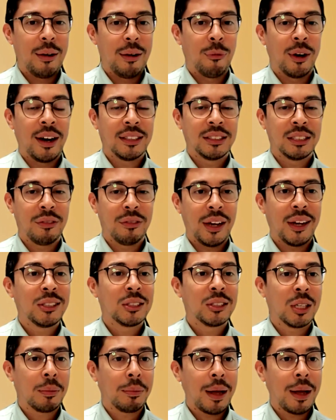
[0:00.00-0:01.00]
whereas the value
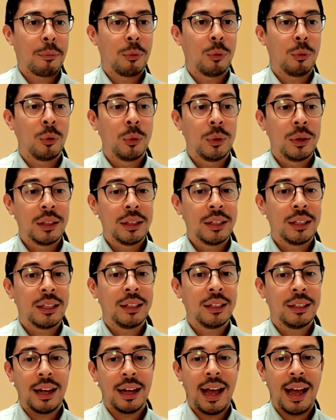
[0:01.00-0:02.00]
stream map
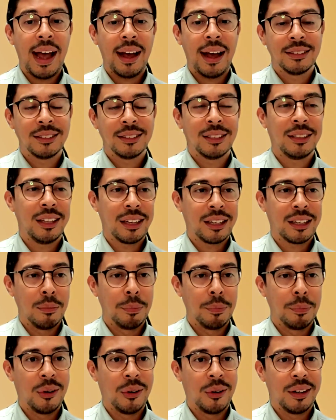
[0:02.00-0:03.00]
really adds in the
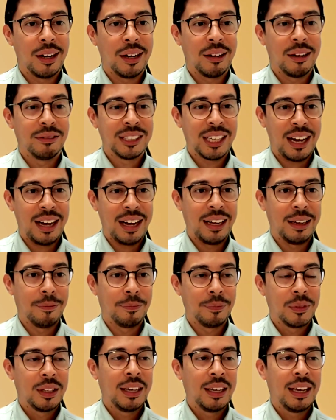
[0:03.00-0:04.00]
component of time.
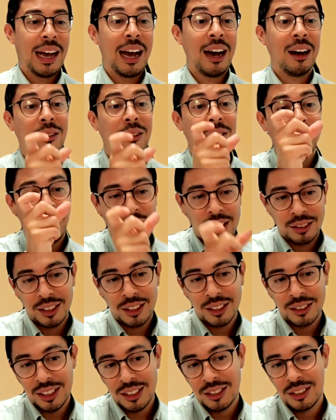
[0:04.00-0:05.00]
How long
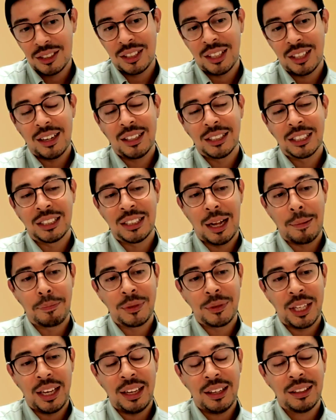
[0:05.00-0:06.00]
does each
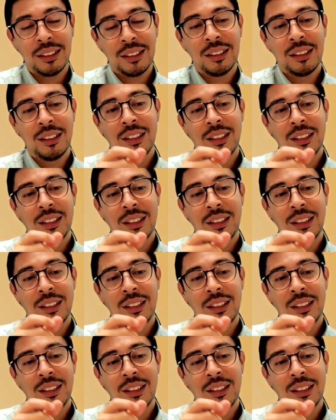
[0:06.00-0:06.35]
step take?